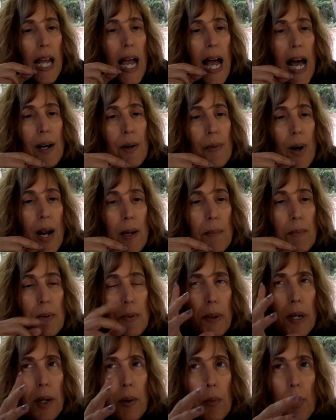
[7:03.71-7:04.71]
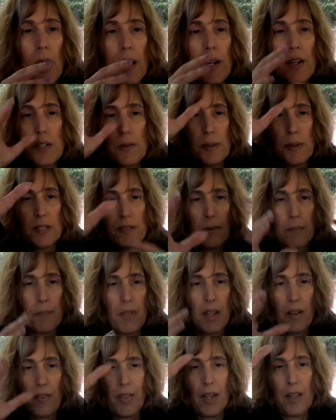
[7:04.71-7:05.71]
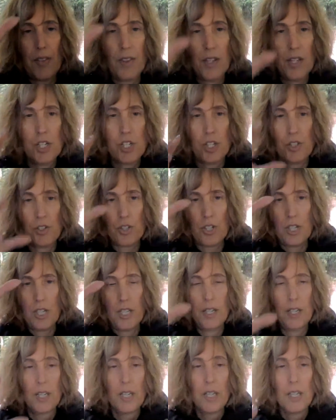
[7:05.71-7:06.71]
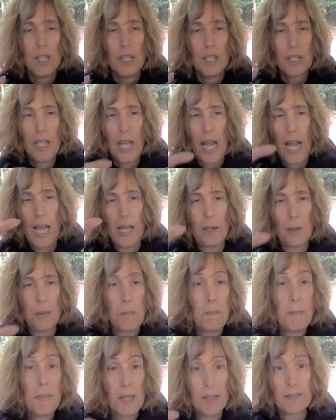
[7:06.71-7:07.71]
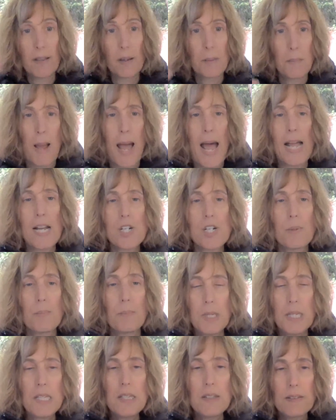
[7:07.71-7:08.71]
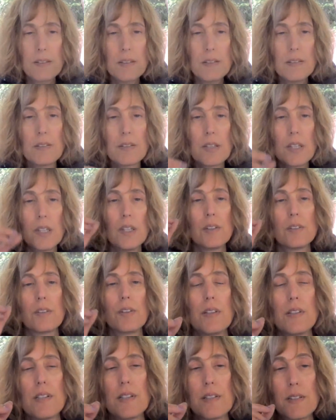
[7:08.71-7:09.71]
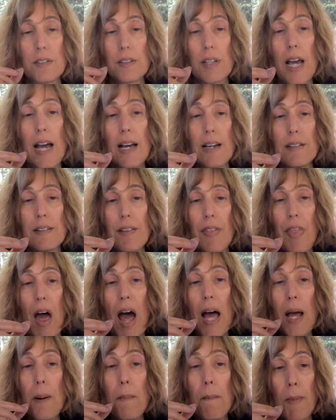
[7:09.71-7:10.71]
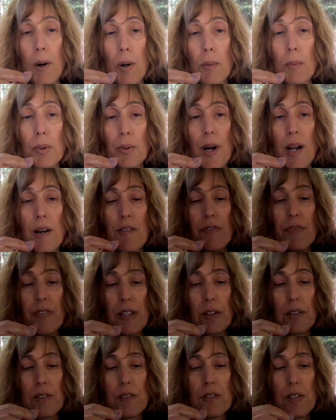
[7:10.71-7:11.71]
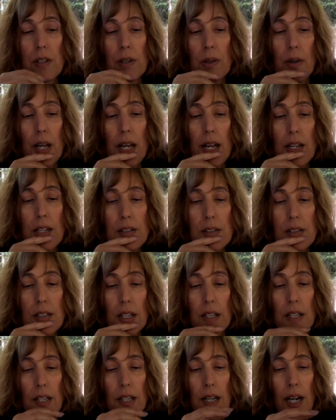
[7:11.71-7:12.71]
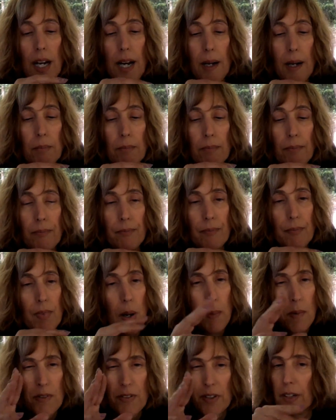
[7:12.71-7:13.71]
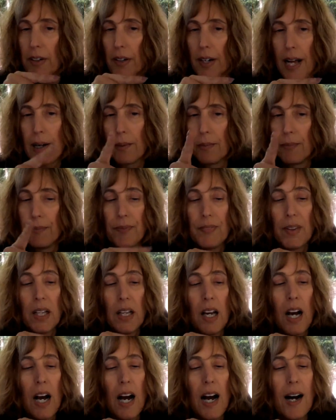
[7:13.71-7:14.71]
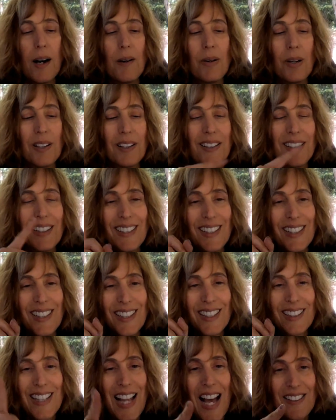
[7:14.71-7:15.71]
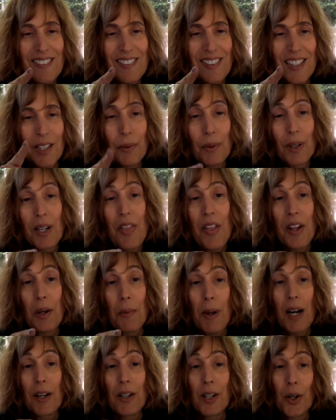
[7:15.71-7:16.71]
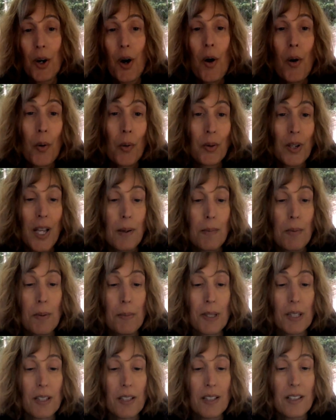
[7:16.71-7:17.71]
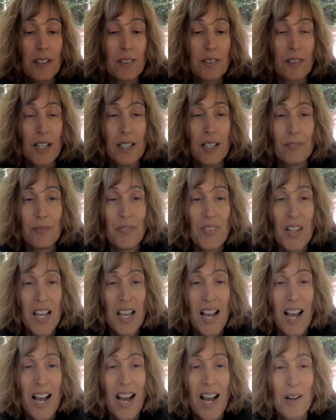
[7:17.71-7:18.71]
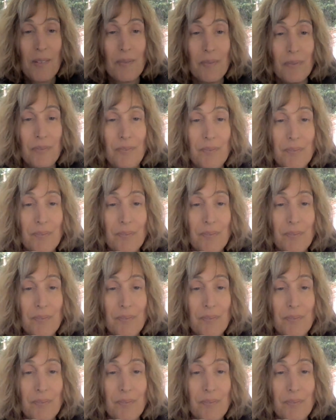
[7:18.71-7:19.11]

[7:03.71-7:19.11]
add ramps, but I want it to be something that the children can mix and match pieces so that it still has that Marble Run feel to it. I'm gonna figure it out. Uh, Lastly, you want to think about your own capabilities, right? Um,